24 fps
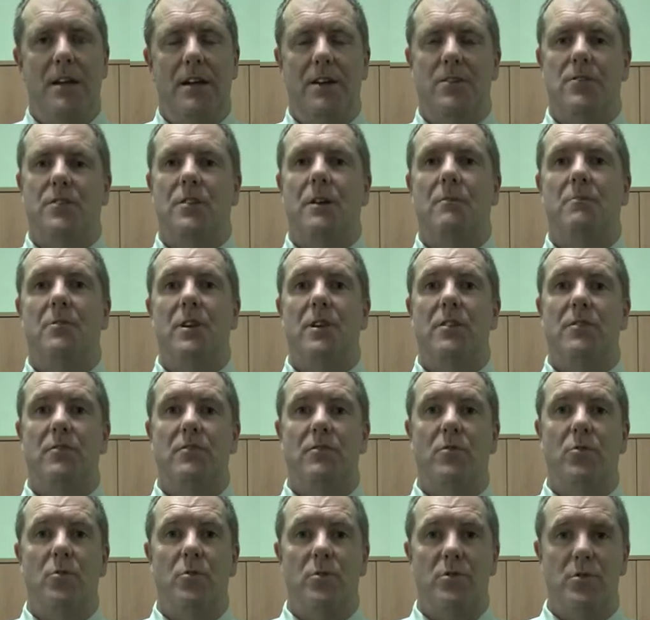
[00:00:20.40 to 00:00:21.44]
It's subject,
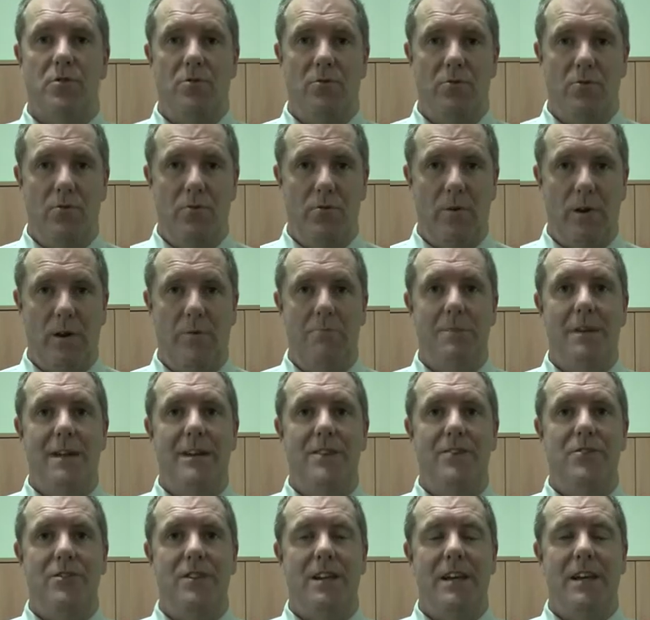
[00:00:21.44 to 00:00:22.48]
of course, to a
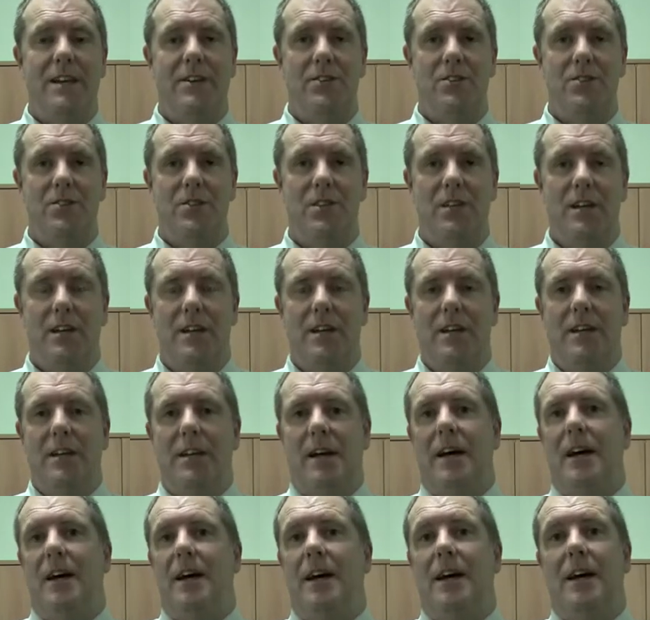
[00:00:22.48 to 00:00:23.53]
means test,
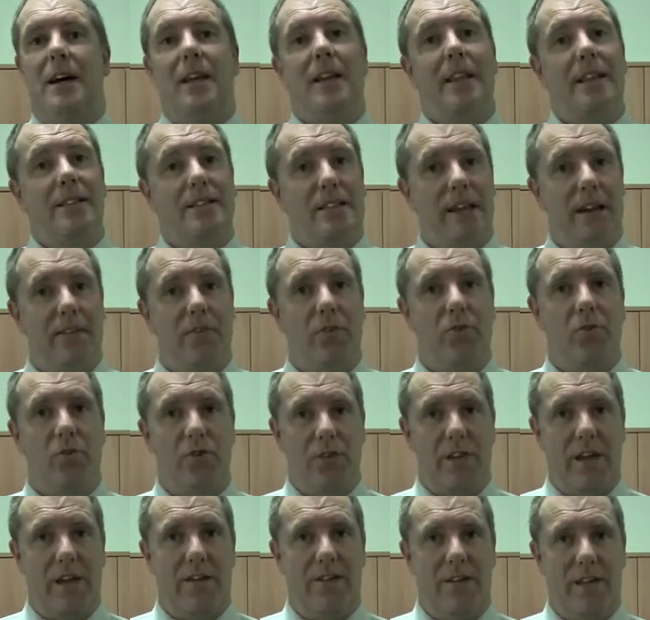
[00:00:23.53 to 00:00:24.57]
and let's have a look
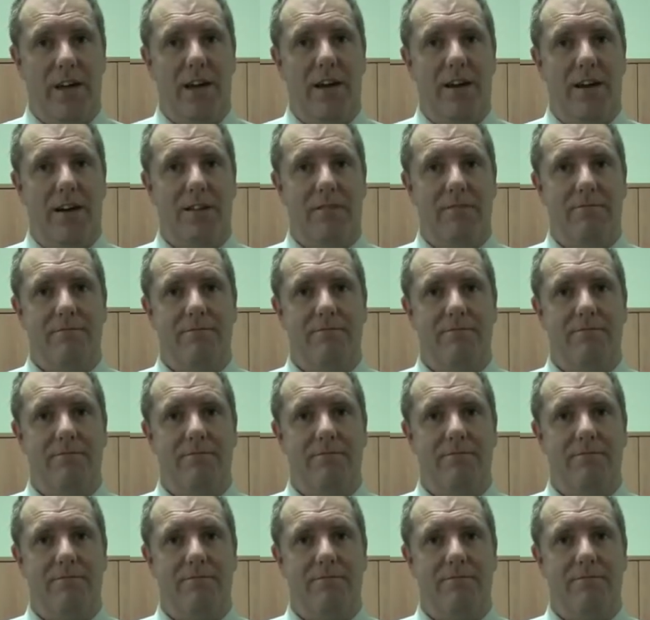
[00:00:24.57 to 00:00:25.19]
at that now.